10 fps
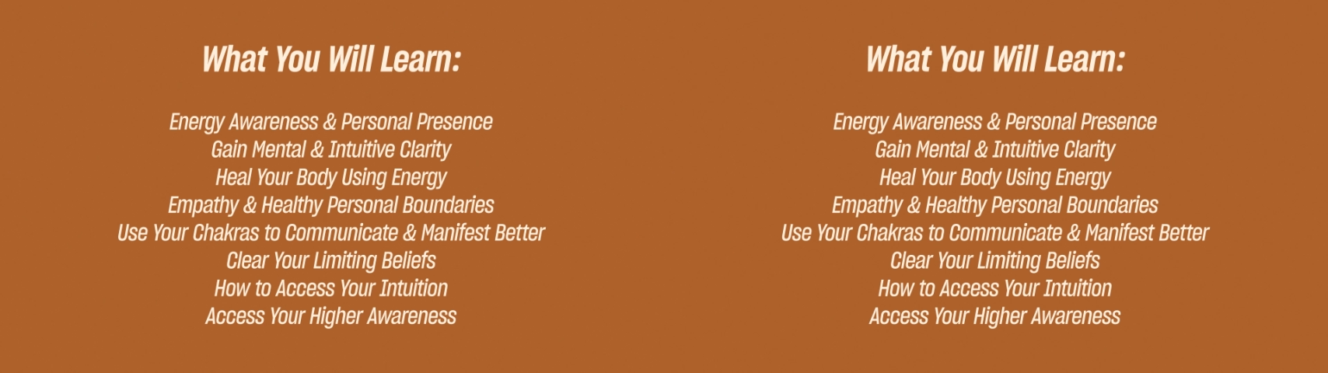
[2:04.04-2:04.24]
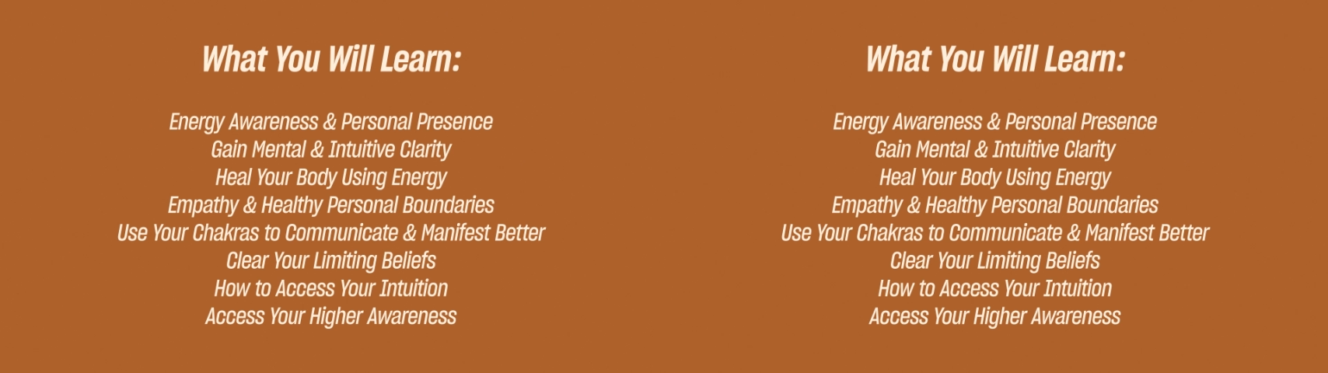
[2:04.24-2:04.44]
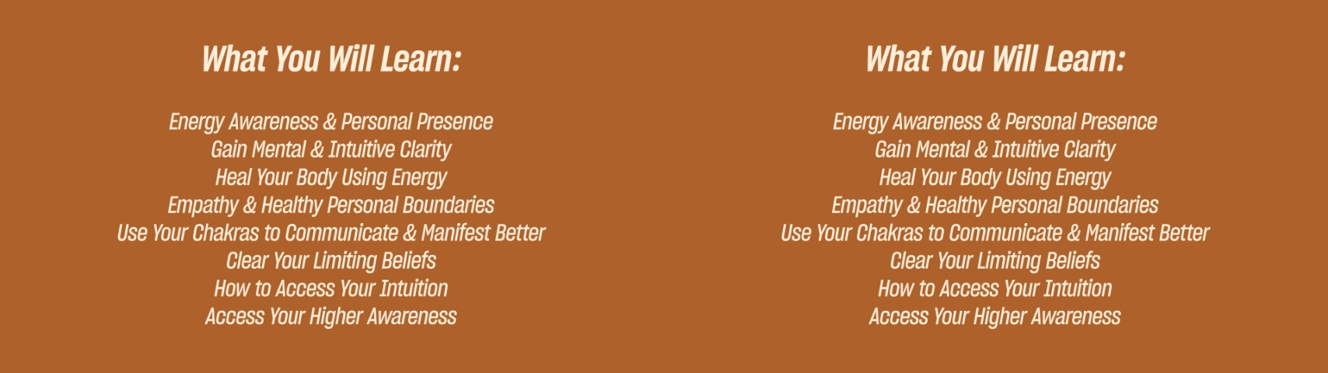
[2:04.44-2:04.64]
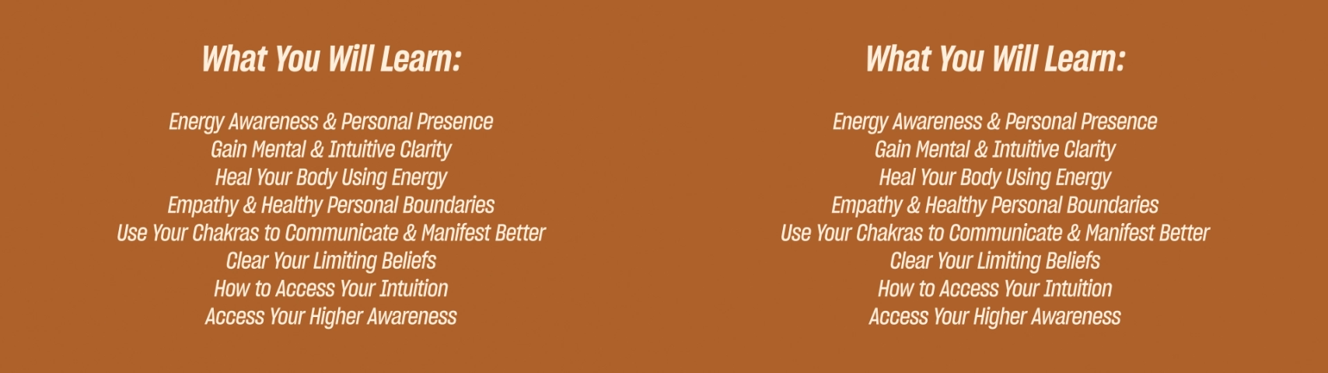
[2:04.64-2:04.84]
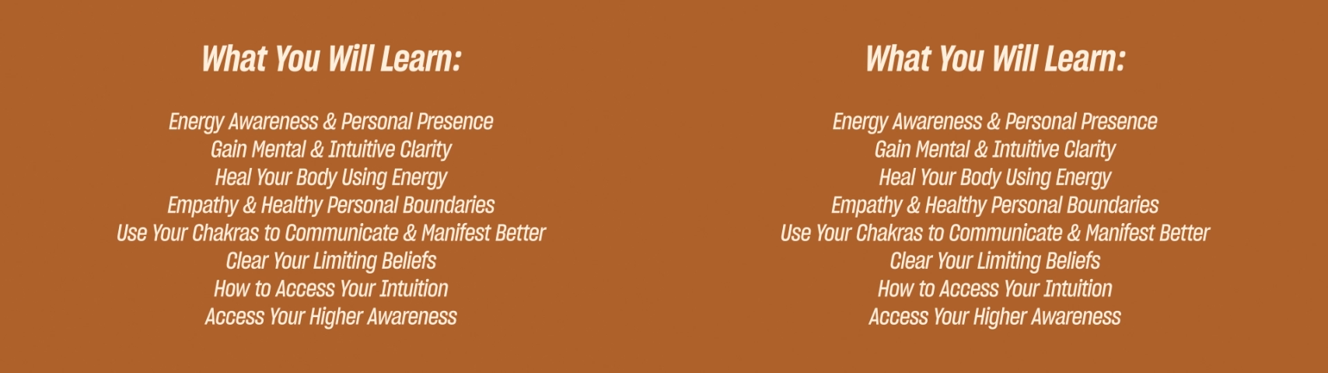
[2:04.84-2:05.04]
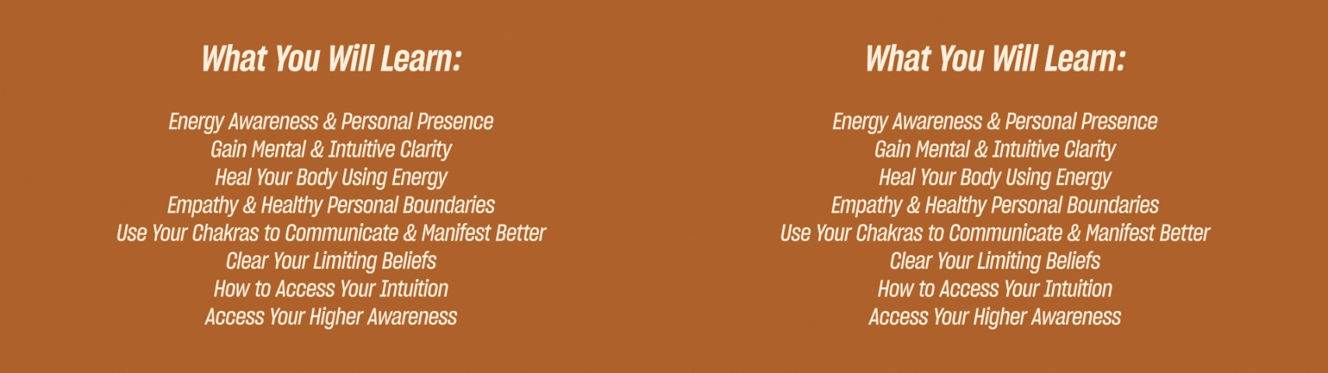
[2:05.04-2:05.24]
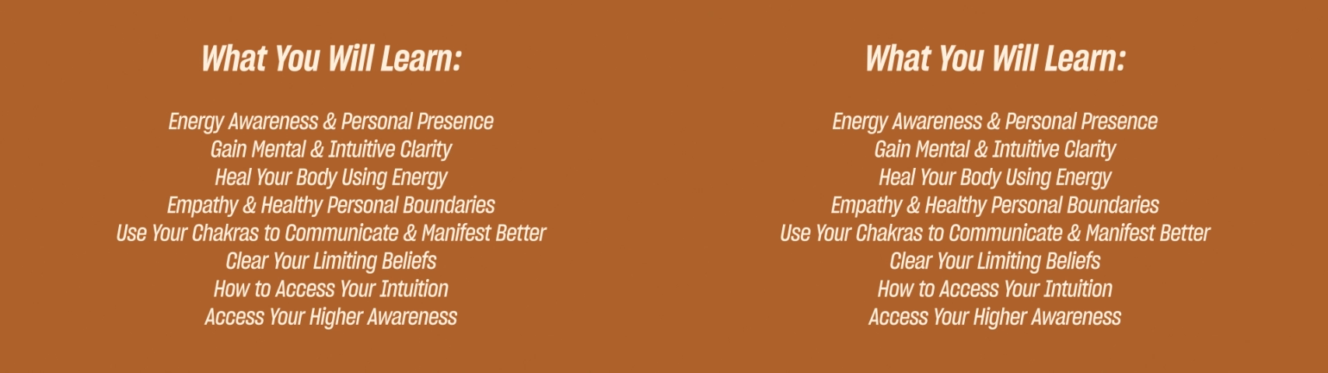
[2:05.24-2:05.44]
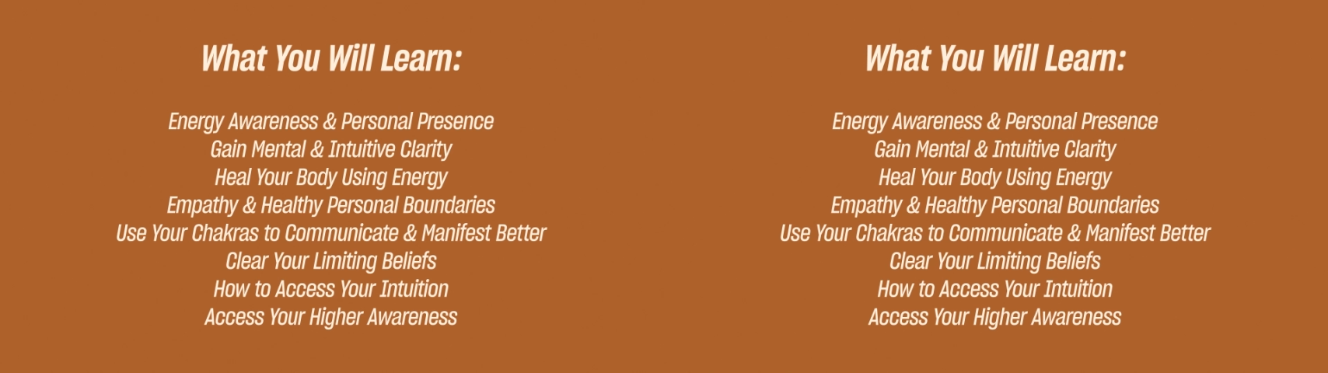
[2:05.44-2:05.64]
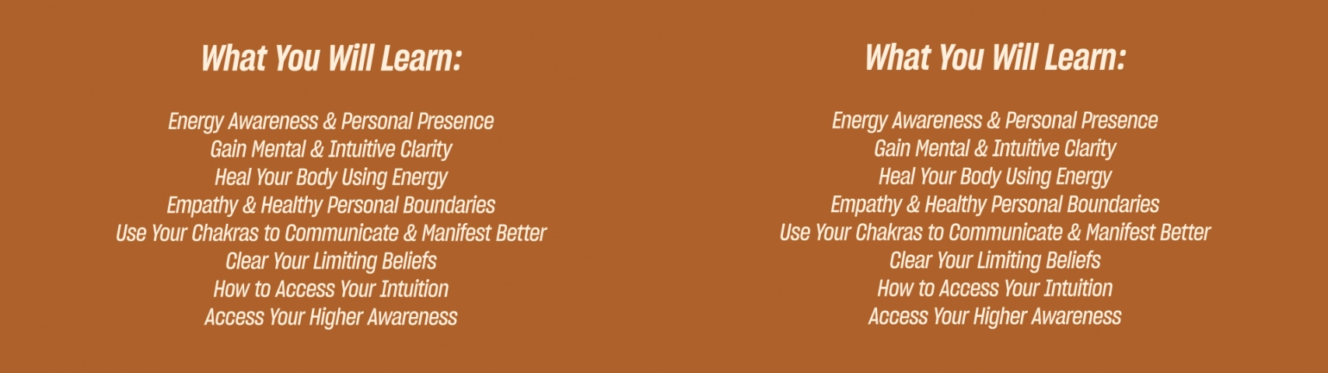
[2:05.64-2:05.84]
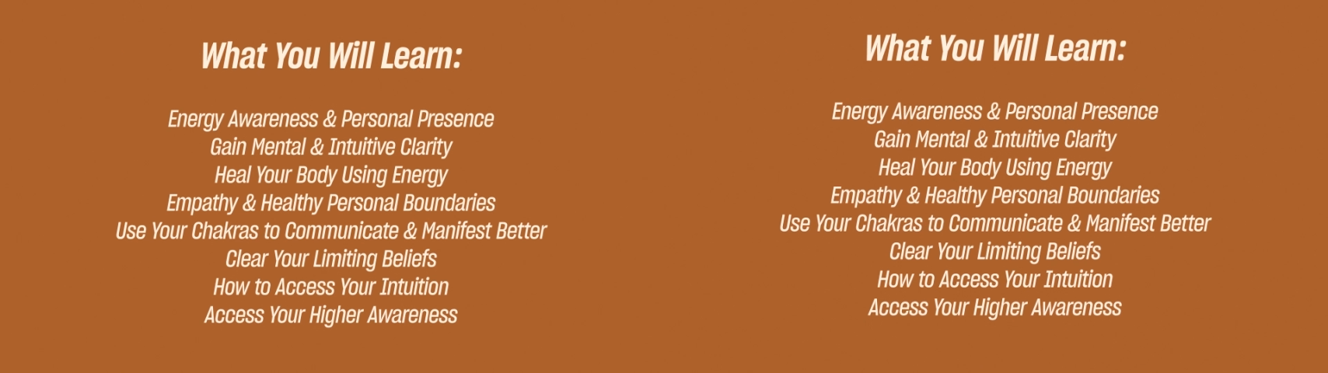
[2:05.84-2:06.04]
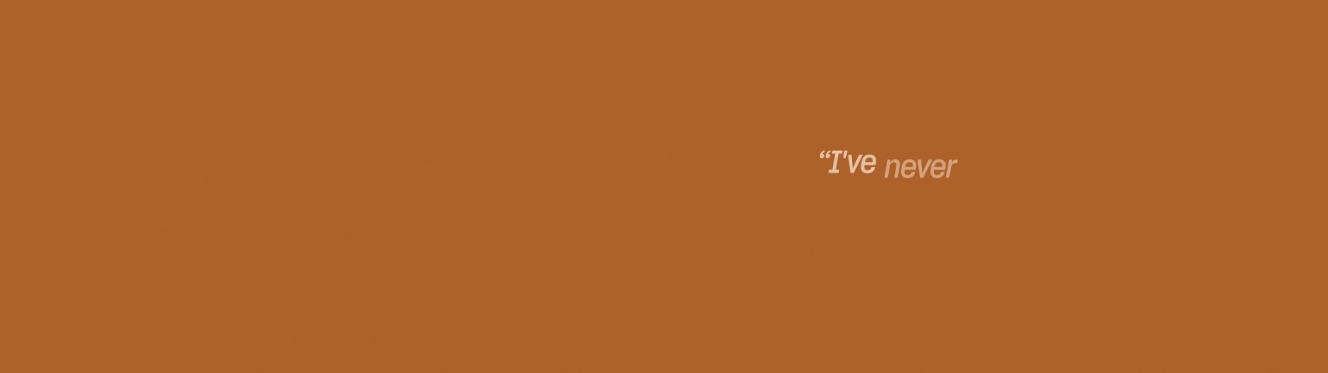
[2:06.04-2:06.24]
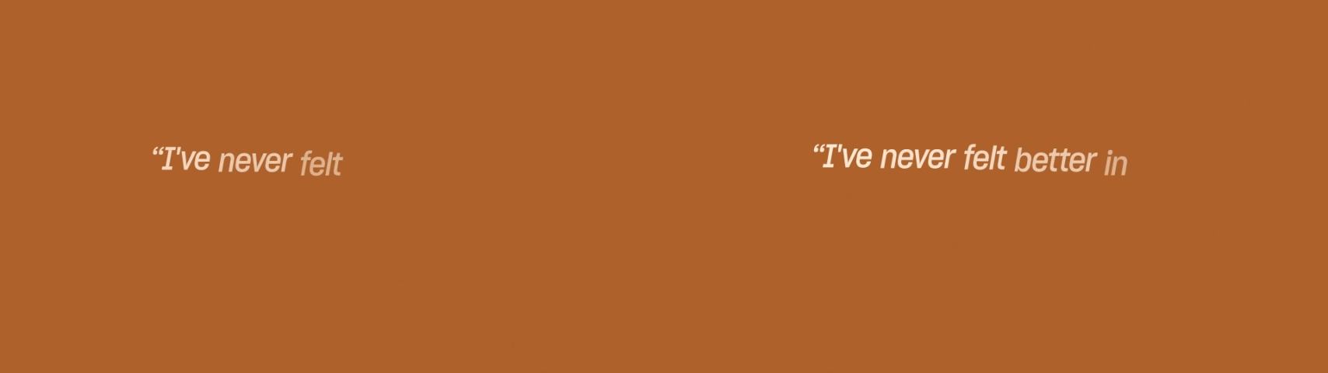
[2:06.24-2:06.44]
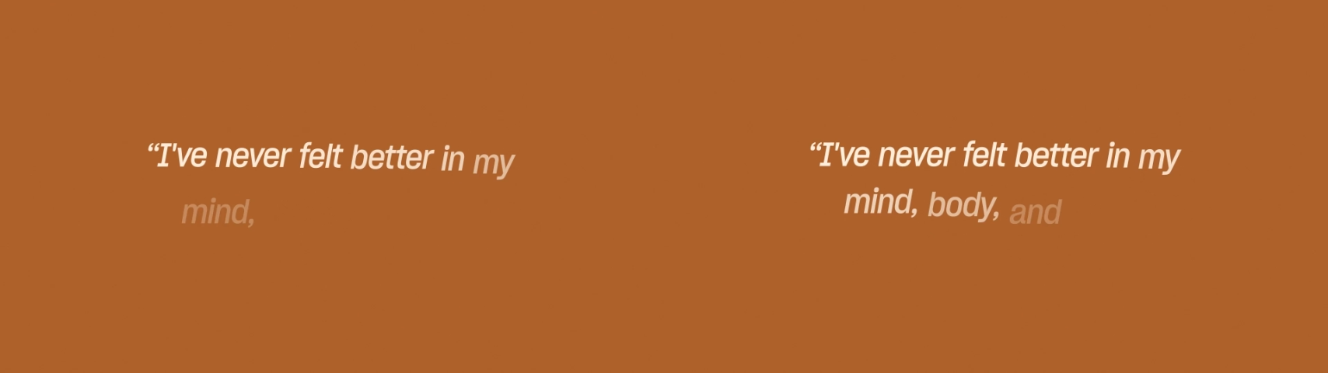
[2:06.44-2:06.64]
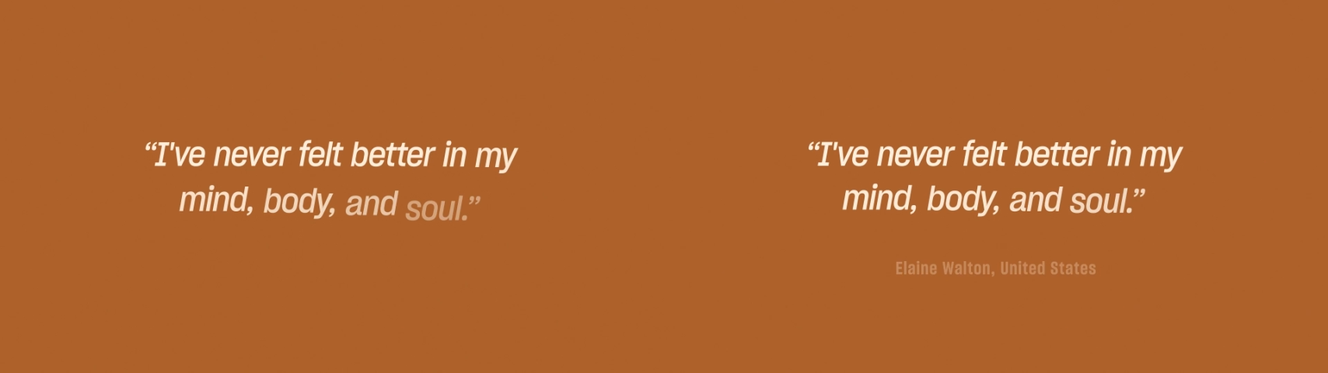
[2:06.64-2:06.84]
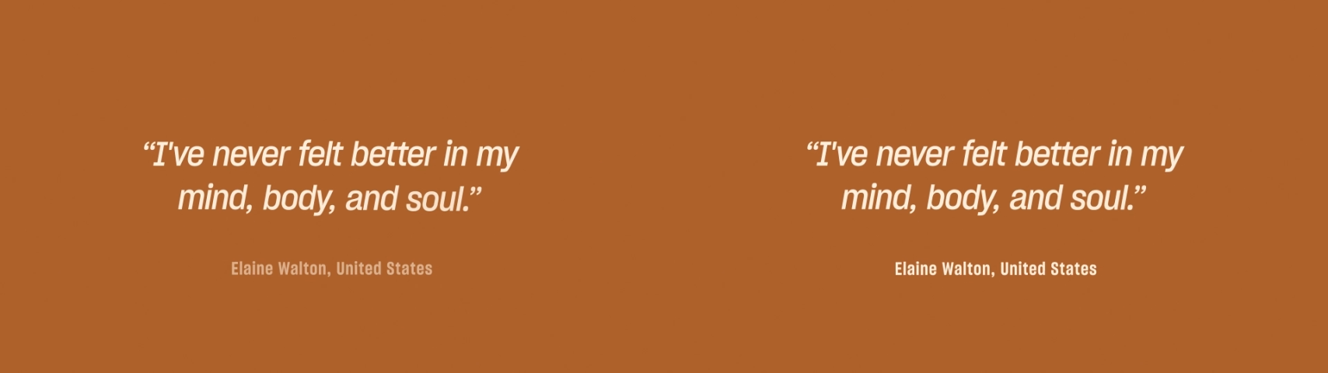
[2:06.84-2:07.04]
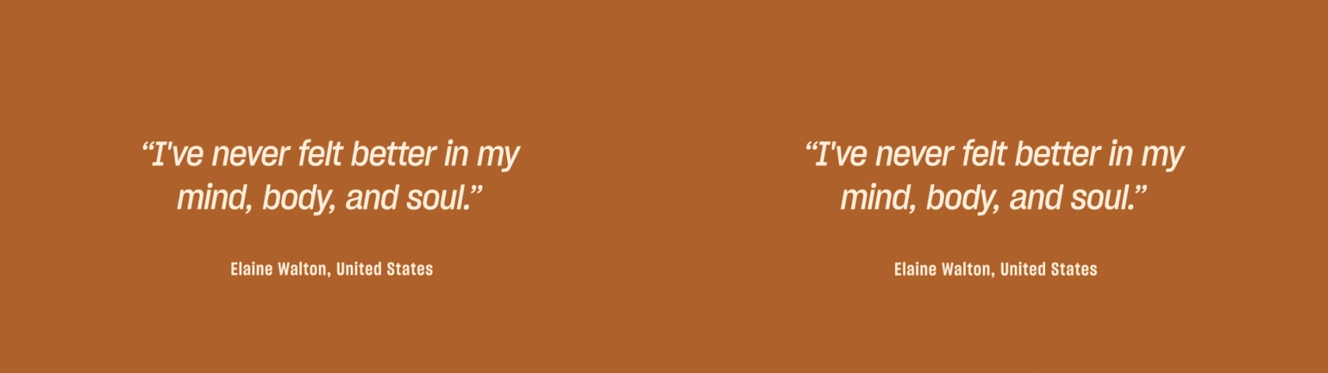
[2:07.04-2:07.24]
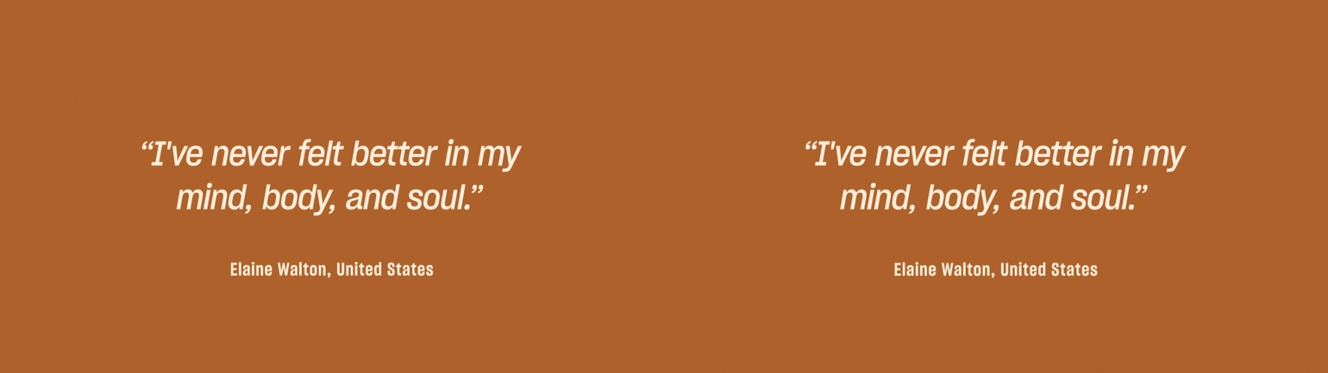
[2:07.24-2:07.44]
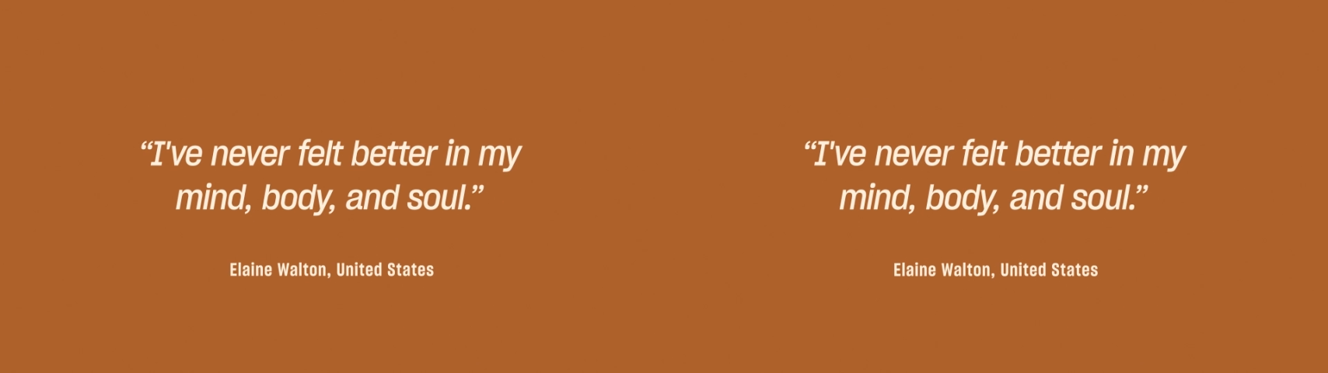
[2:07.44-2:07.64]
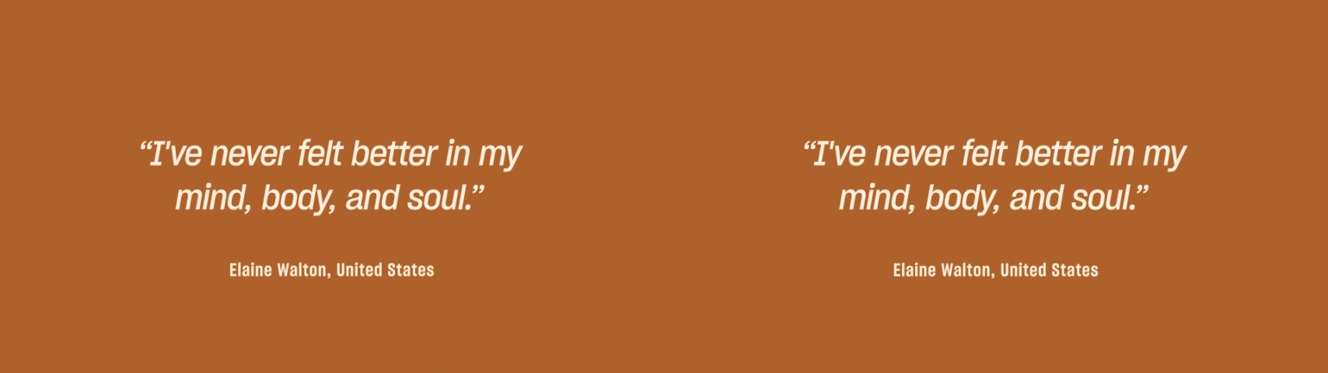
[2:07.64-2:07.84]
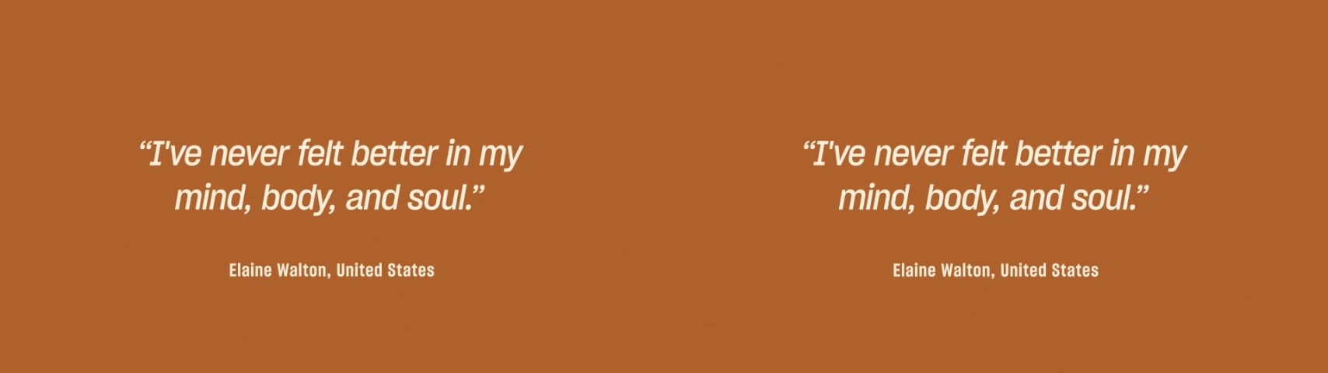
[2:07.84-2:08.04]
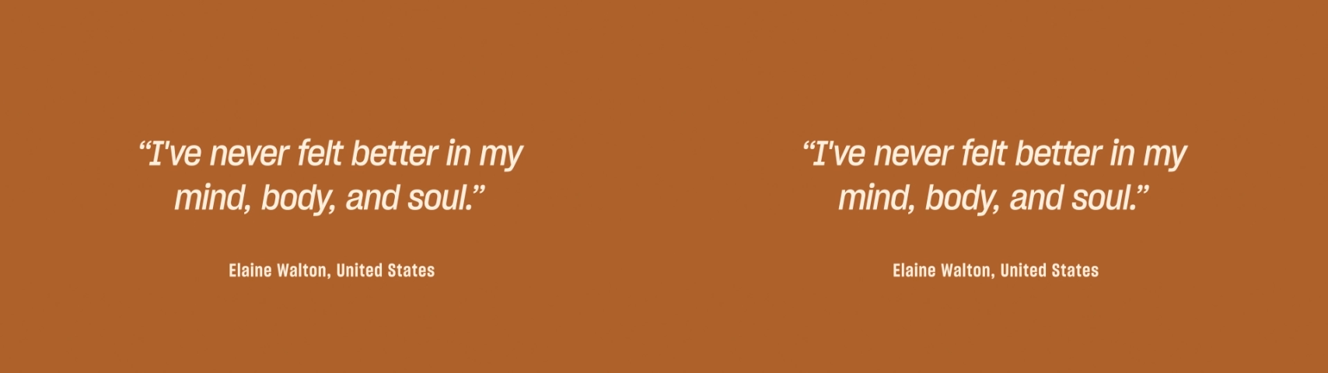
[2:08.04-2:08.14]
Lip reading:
[unreadable: no face in view]